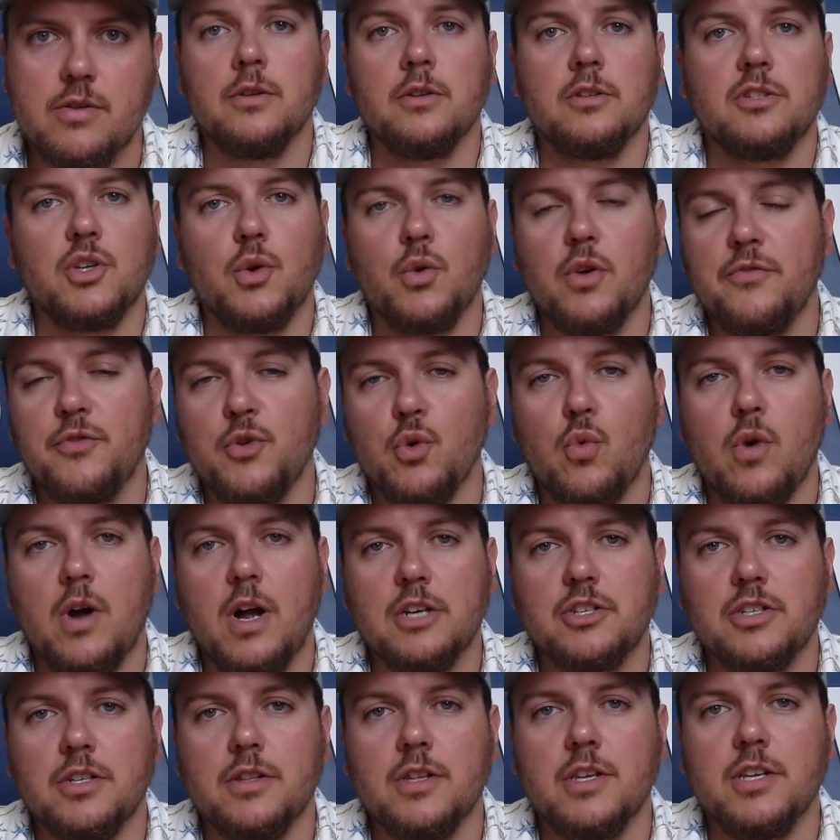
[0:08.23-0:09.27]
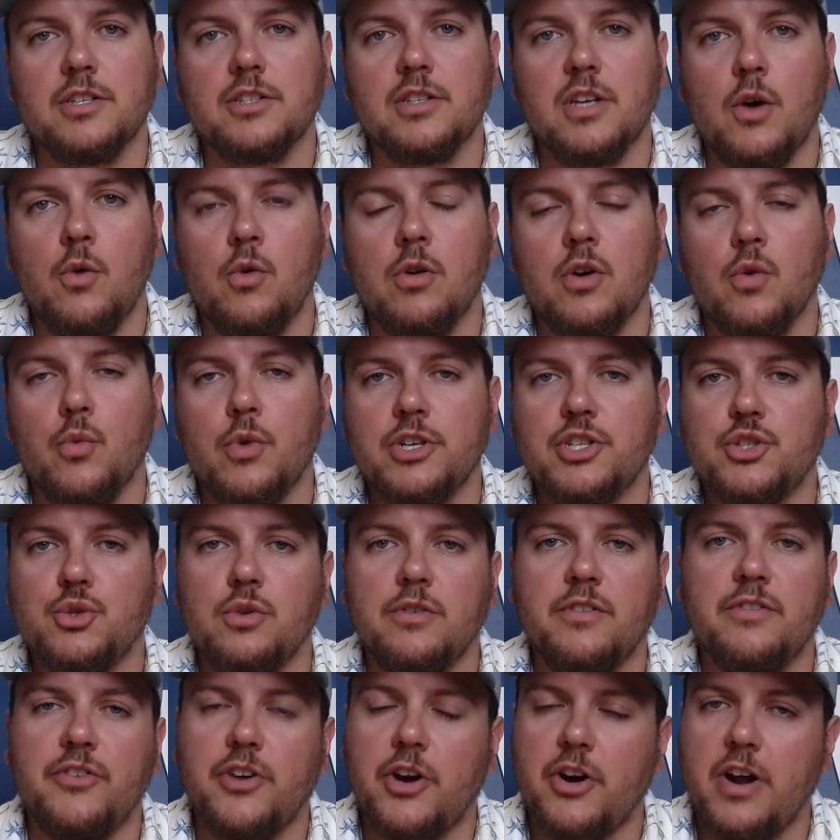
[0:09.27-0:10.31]
So if you're watching this, I wanna wish you
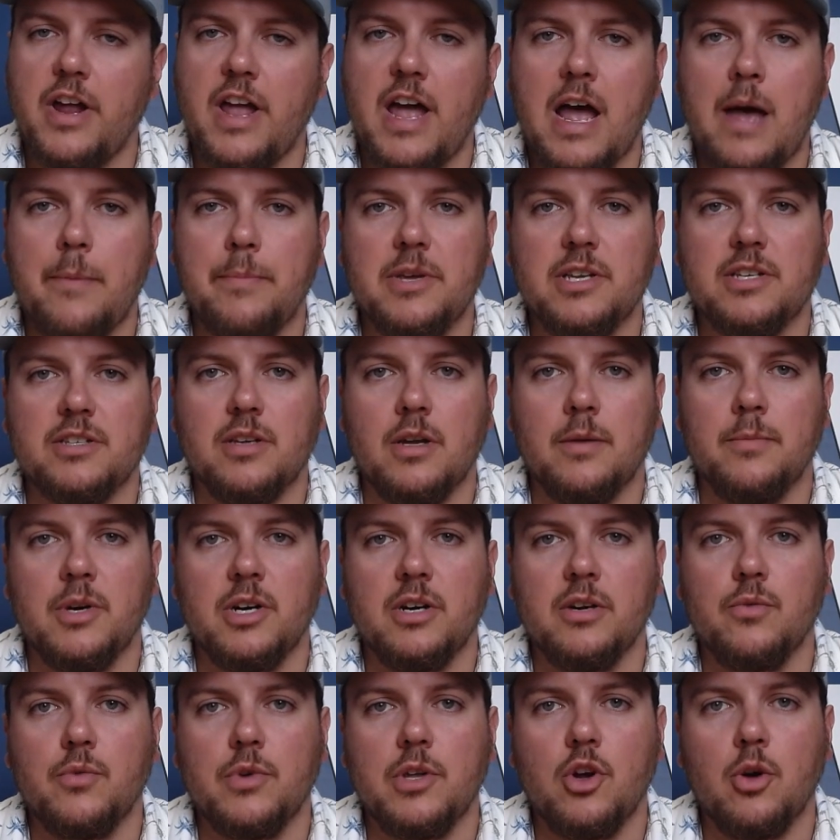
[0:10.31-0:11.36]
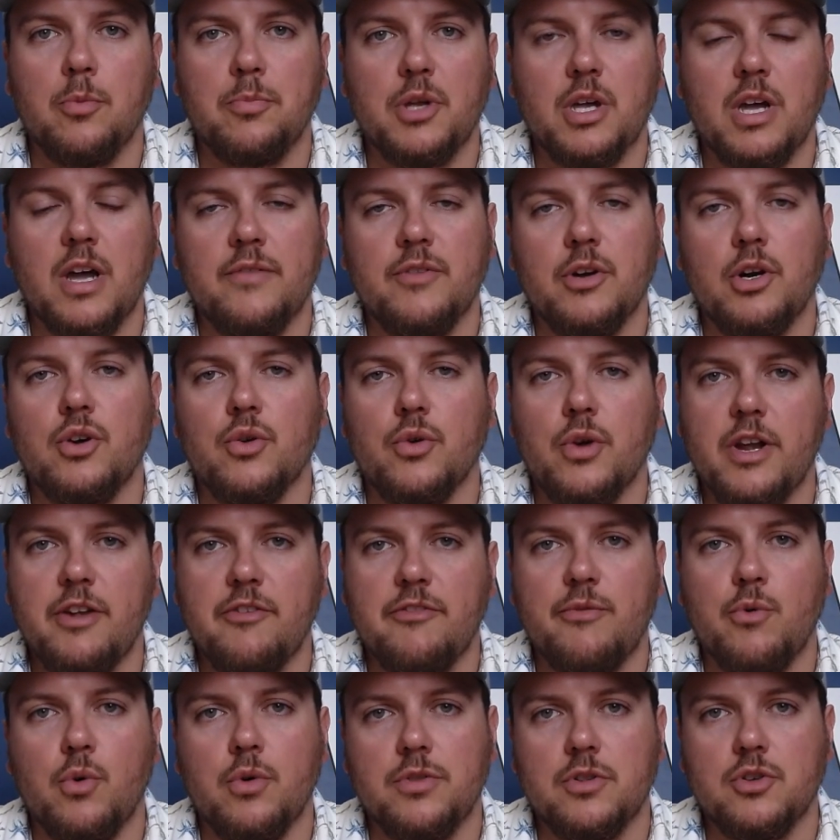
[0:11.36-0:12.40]
a very happy summer. We hope you have a great
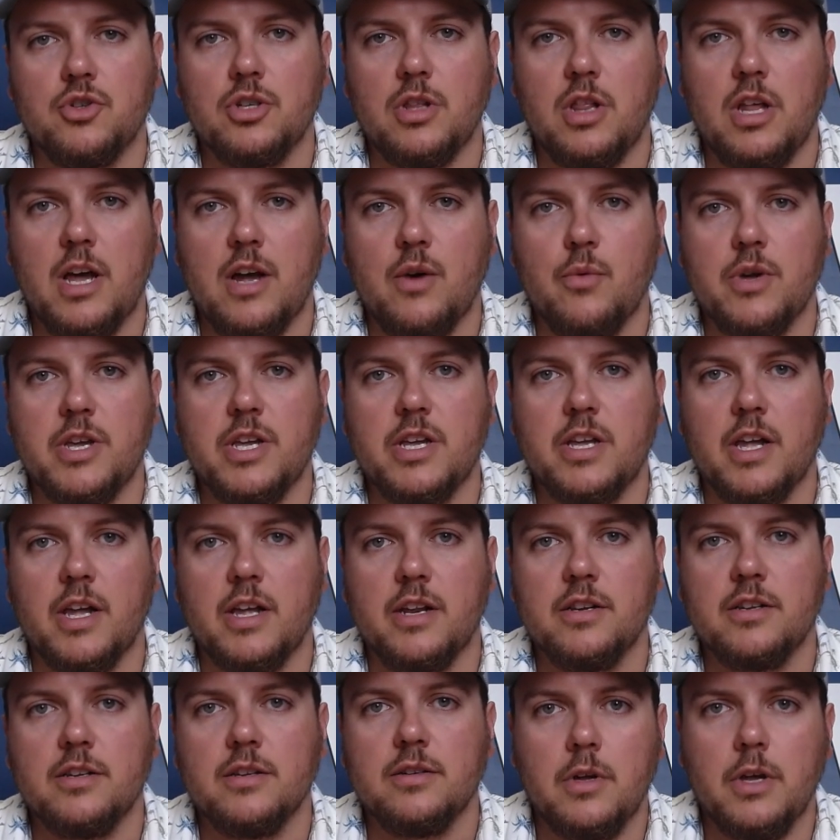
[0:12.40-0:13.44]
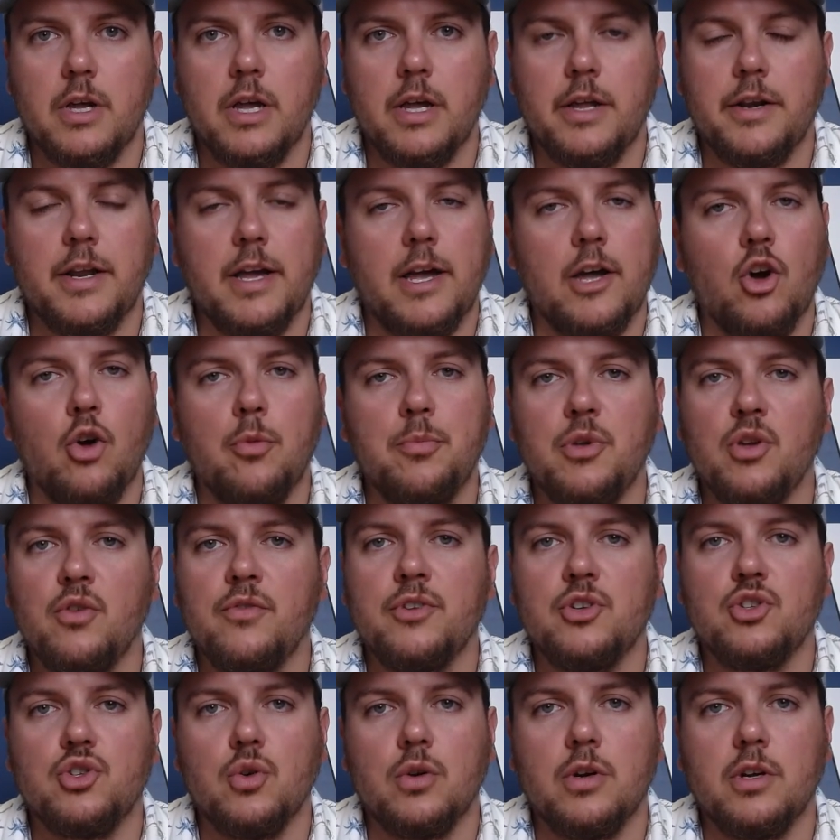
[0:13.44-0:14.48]
fourth of July weekend, and I hope you've
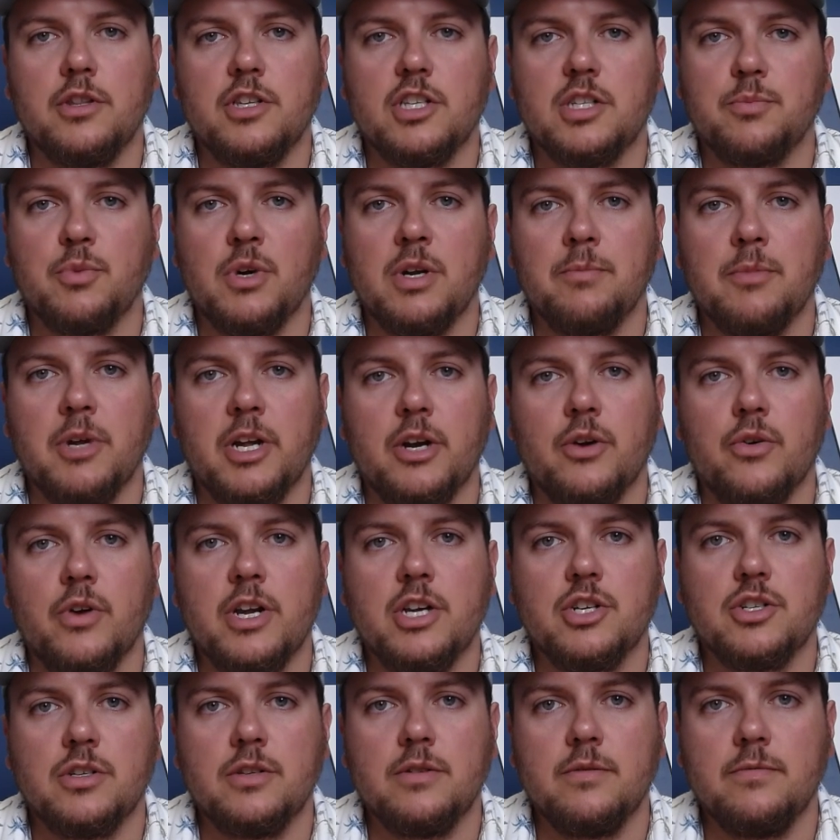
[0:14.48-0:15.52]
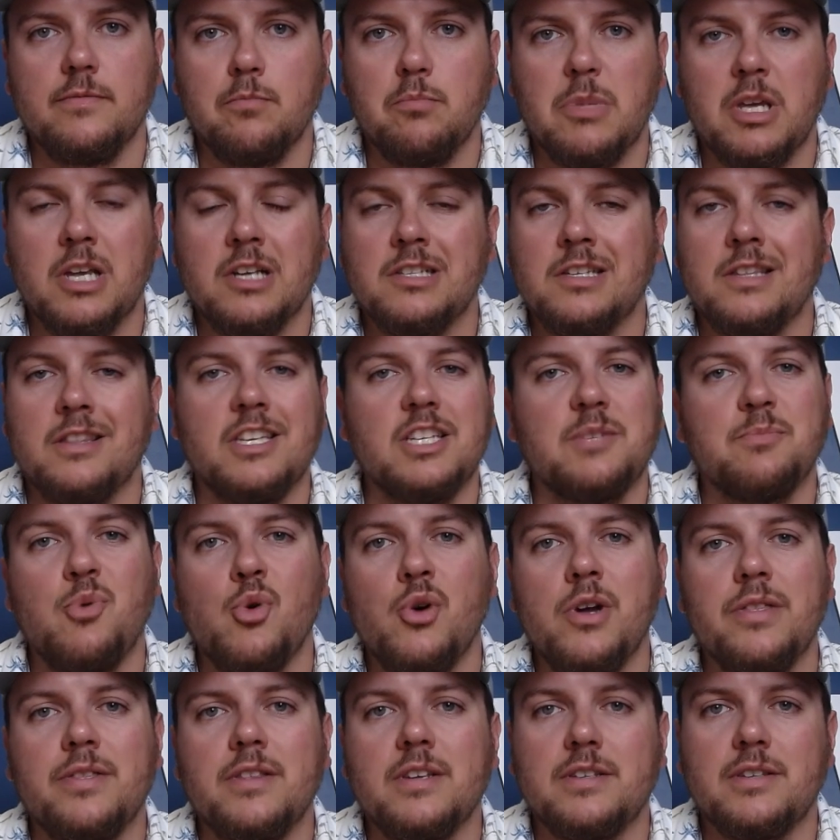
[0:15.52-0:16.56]
enjoyed the spring migration, because at this
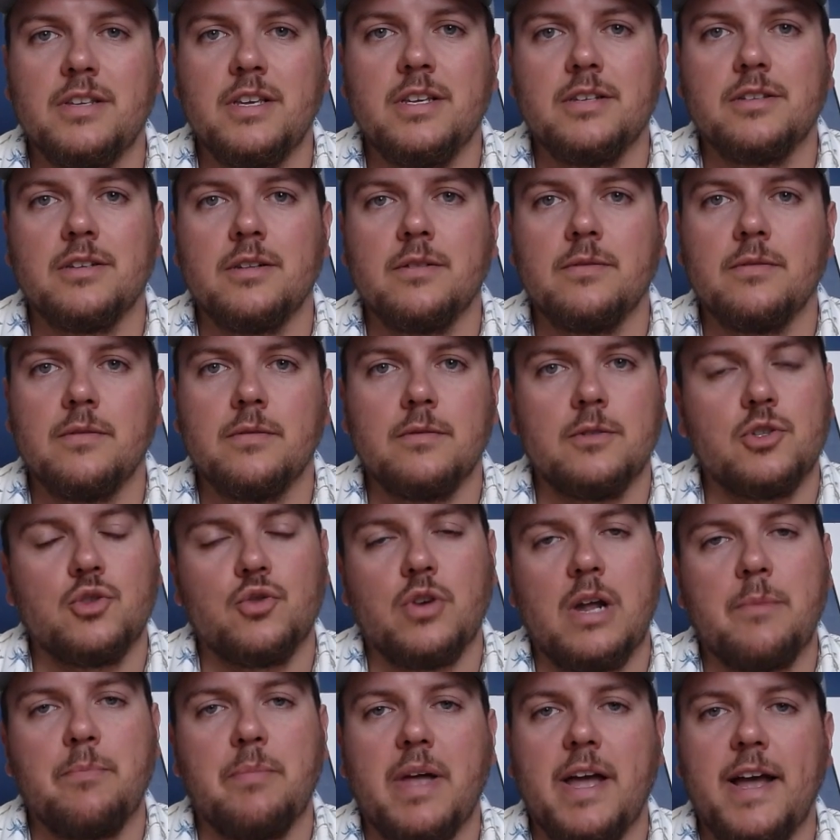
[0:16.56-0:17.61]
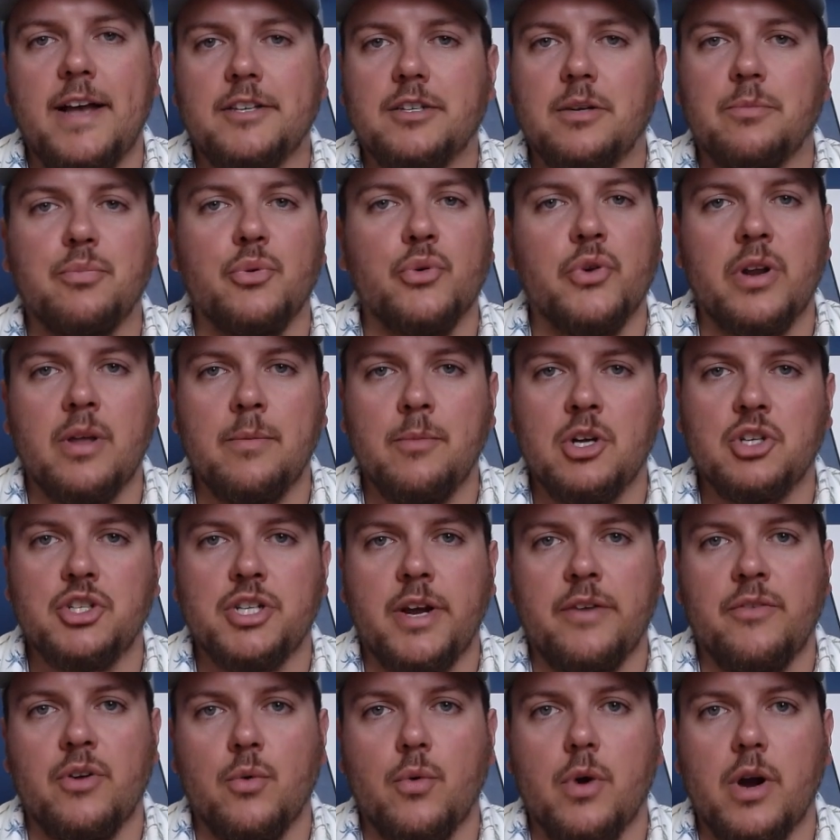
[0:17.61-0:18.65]
point in the season, striped bass are pretty much
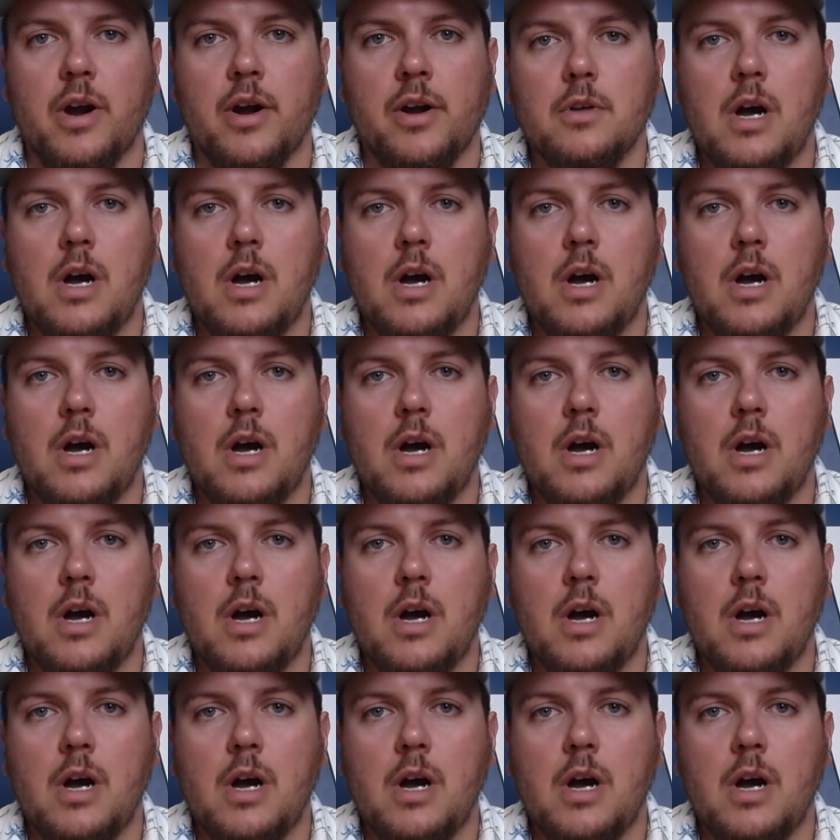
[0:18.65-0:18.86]
everywhere.